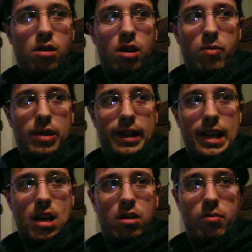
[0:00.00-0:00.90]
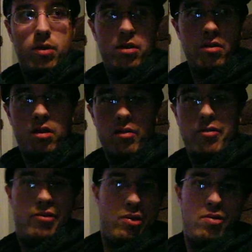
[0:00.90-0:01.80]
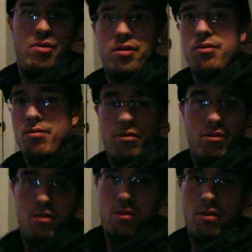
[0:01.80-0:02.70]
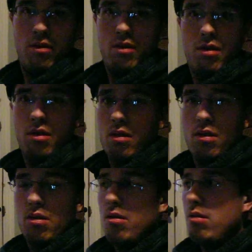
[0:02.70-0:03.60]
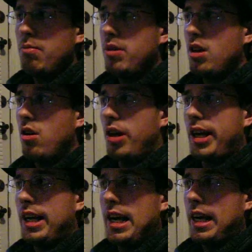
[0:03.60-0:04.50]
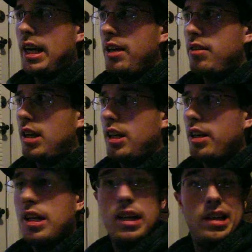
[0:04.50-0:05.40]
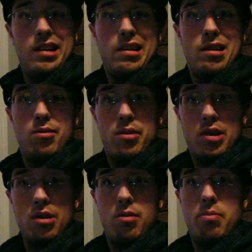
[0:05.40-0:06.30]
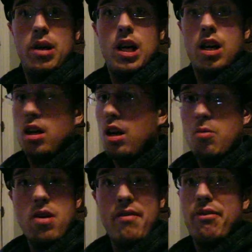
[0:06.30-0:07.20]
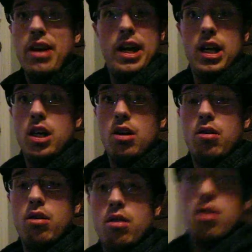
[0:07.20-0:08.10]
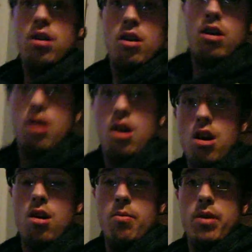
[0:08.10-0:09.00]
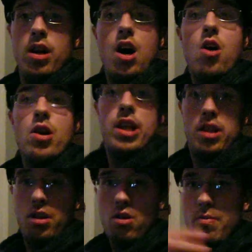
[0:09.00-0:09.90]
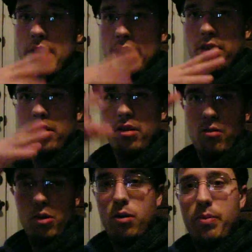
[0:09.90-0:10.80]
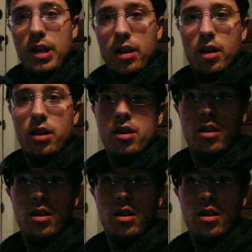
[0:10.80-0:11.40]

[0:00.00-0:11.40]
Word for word: Well, loud music, food. It'd be okay, I guess I could eat, you know, to do, but I want Faygo. Oh man, oh yeah, the new Mountain Dews will be there,